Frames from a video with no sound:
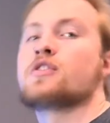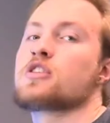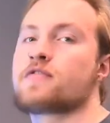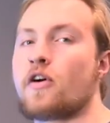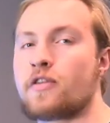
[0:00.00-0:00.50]

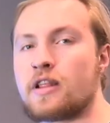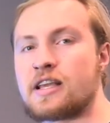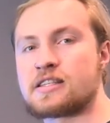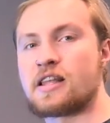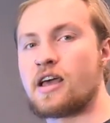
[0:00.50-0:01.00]
just follow the
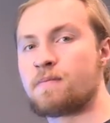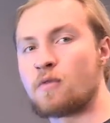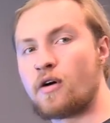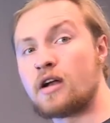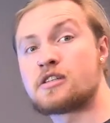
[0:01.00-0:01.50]
links there.
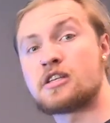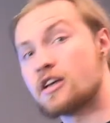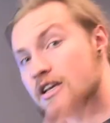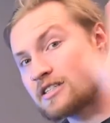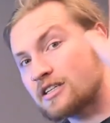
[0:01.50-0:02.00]
Alright, see you
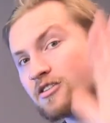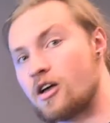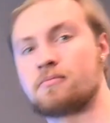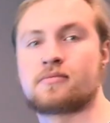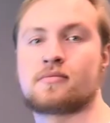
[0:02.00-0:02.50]
guys next time.